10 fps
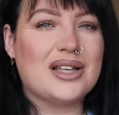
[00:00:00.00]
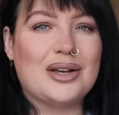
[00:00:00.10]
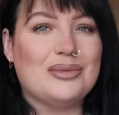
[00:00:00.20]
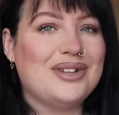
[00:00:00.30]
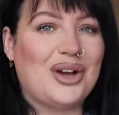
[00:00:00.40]
that
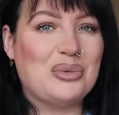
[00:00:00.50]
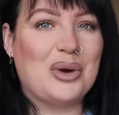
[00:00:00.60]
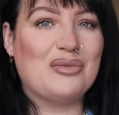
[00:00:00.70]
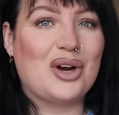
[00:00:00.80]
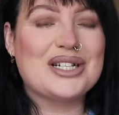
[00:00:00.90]
it like
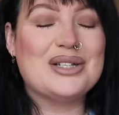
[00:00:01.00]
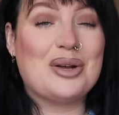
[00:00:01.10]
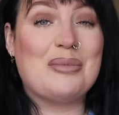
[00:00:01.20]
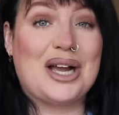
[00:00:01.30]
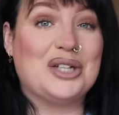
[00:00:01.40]
weren't right, because it's
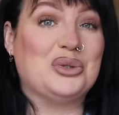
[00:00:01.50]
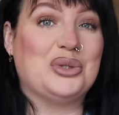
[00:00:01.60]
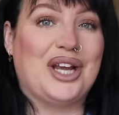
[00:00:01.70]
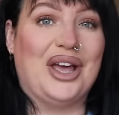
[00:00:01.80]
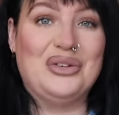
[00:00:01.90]
like my actual
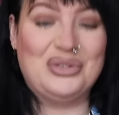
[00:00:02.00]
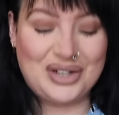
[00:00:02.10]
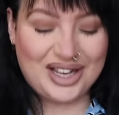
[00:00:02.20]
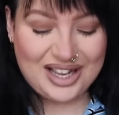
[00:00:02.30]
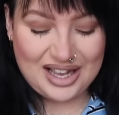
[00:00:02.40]
shift.
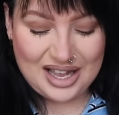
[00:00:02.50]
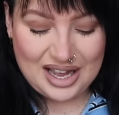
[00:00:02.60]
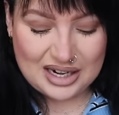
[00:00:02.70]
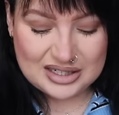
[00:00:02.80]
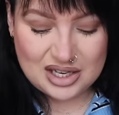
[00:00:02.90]

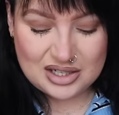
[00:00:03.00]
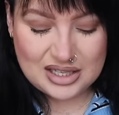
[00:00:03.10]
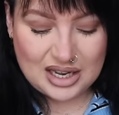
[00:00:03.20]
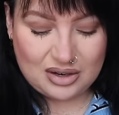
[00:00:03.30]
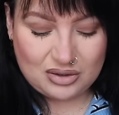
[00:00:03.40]
And it turns
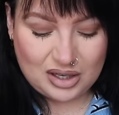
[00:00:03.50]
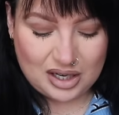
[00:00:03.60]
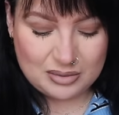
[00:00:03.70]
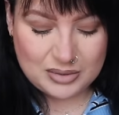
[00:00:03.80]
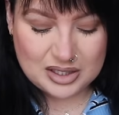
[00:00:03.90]
out
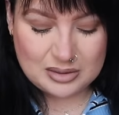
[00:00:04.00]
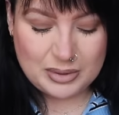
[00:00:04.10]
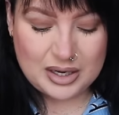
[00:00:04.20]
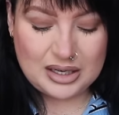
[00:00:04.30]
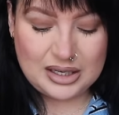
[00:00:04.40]
there'd
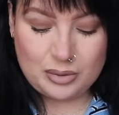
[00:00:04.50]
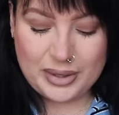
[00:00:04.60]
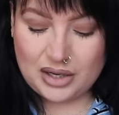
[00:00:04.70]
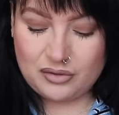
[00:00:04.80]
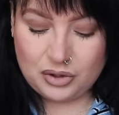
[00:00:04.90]
been a little
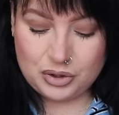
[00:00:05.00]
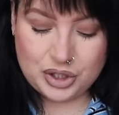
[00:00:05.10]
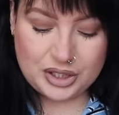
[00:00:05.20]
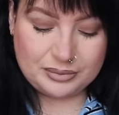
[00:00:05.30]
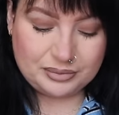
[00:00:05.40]
bit of
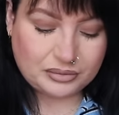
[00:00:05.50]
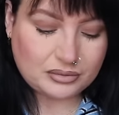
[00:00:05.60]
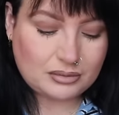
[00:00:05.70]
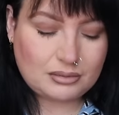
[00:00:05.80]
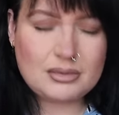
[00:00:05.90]
confusion
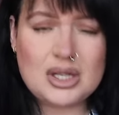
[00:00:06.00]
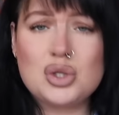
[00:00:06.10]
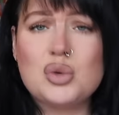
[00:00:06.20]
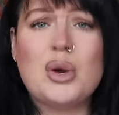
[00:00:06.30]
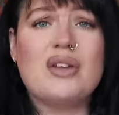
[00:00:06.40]

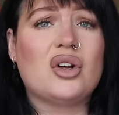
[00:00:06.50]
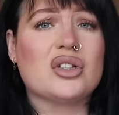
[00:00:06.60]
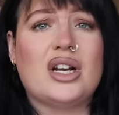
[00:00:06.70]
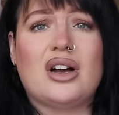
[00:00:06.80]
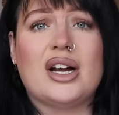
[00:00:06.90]
somewhere along
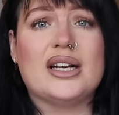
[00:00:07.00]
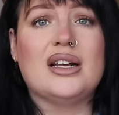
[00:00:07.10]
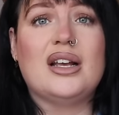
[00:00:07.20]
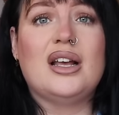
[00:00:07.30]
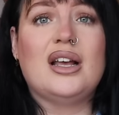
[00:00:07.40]
the line,
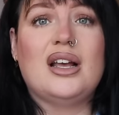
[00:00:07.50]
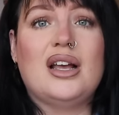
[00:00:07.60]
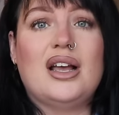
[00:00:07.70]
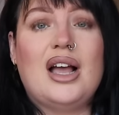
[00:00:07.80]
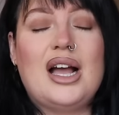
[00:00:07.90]

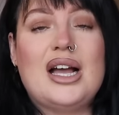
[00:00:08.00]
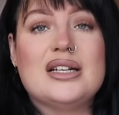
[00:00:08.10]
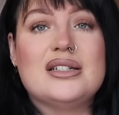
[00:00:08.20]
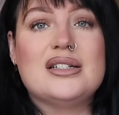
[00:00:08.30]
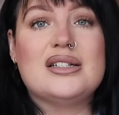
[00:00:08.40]

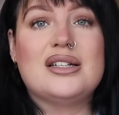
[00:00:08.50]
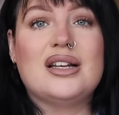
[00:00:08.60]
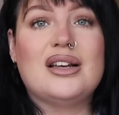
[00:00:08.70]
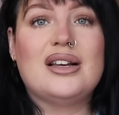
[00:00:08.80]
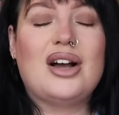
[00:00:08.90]
and
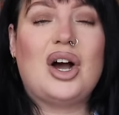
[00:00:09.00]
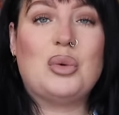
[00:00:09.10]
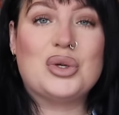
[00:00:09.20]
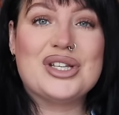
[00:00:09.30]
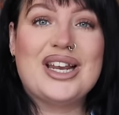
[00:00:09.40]
I
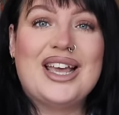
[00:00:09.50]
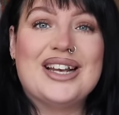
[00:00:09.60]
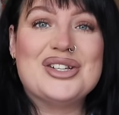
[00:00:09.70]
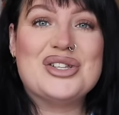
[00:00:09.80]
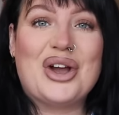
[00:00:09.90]
wasn't
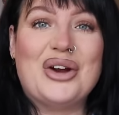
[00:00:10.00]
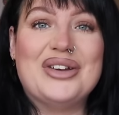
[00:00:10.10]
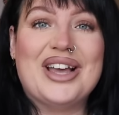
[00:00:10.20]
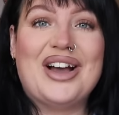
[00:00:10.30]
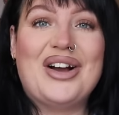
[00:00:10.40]
in. So
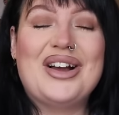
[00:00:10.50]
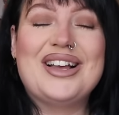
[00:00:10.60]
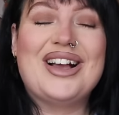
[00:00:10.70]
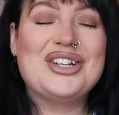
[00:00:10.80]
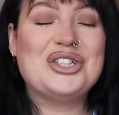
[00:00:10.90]
yeah,
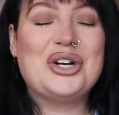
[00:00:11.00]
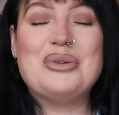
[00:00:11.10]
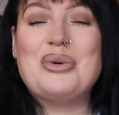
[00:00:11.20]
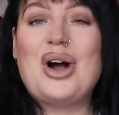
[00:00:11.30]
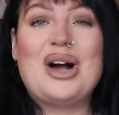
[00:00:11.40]
do you
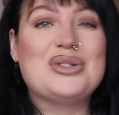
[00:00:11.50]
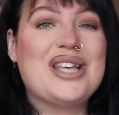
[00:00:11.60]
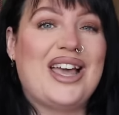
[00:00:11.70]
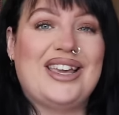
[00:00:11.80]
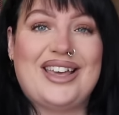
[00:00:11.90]
know what? I'll
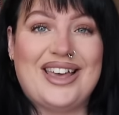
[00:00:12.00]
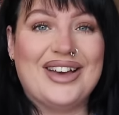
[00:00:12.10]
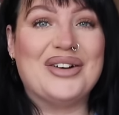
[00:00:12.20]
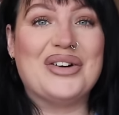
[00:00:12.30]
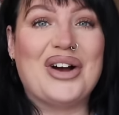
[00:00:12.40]
take
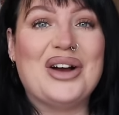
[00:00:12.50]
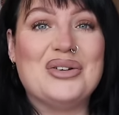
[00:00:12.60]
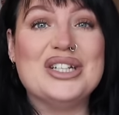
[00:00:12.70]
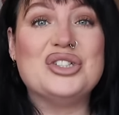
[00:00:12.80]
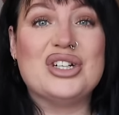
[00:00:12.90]
it. All right, I'll
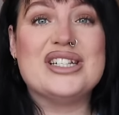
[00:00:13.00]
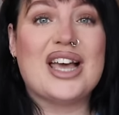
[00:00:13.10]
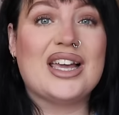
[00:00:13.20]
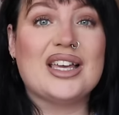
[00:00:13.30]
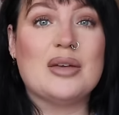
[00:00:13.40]
literally
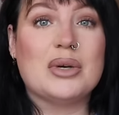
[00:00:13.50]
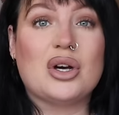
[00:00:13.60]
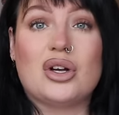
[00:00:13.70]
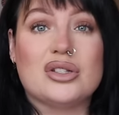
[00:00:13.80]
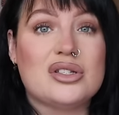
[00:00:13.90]
take it,
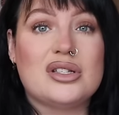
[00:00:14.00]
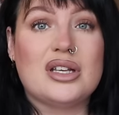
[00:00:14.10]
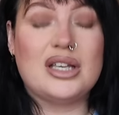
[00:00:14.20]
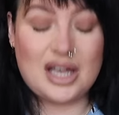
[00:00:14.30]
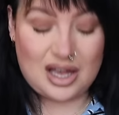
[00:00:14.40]
because
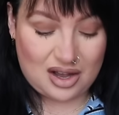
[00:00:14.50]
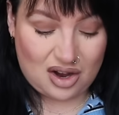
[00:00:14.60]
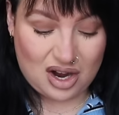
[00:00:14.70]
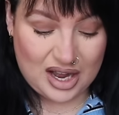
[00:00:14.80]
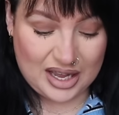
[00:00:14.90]
yeah,
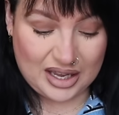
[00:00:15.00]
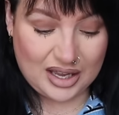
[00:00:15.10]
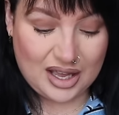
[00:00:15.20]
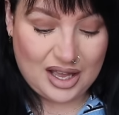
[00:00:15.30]
I